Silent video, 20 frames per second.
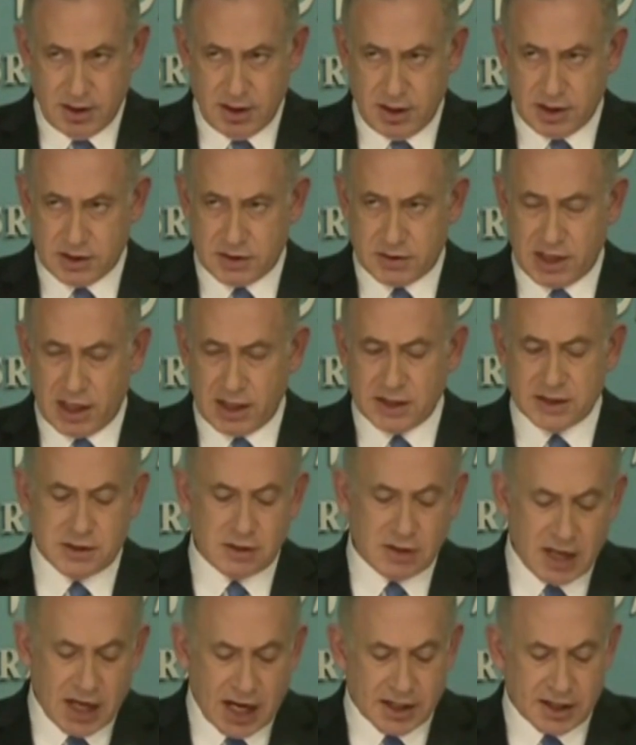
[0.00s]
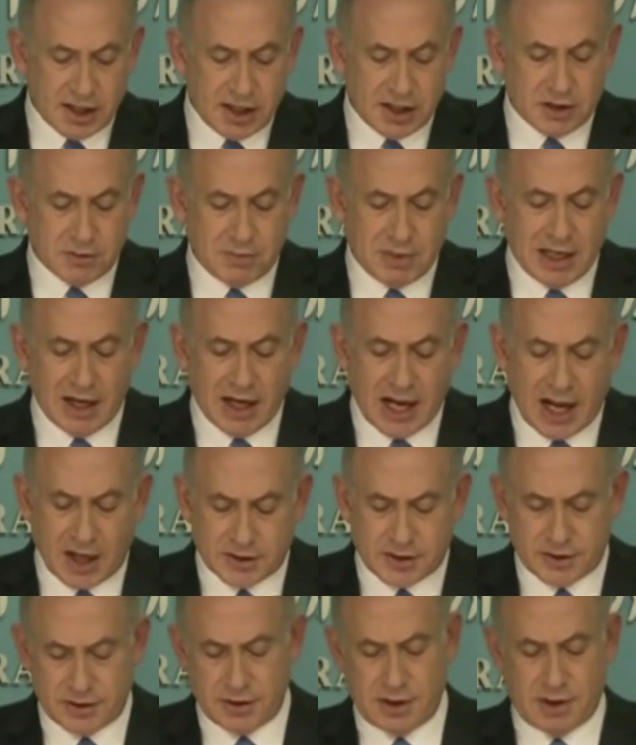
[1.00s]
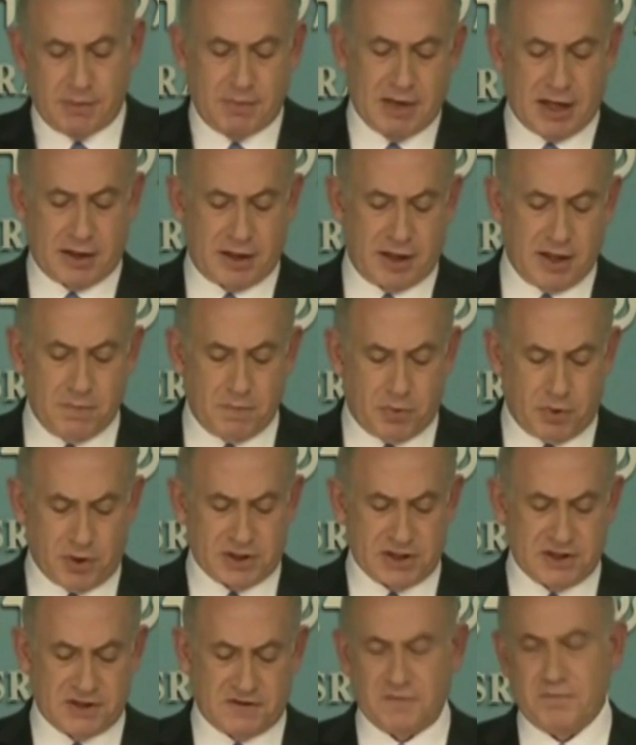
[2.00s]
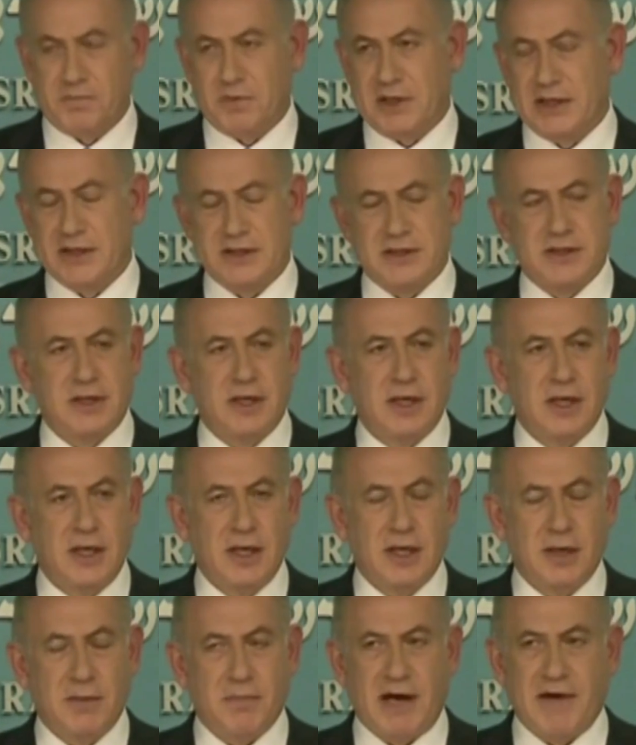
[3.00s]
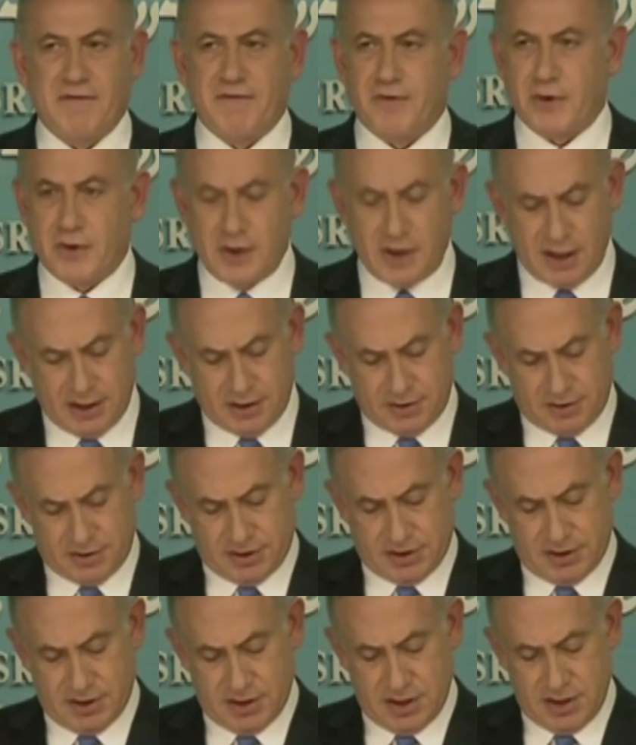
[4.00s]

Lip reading: Israelis do not need to be lectured about the importance of peace by foreign leaders.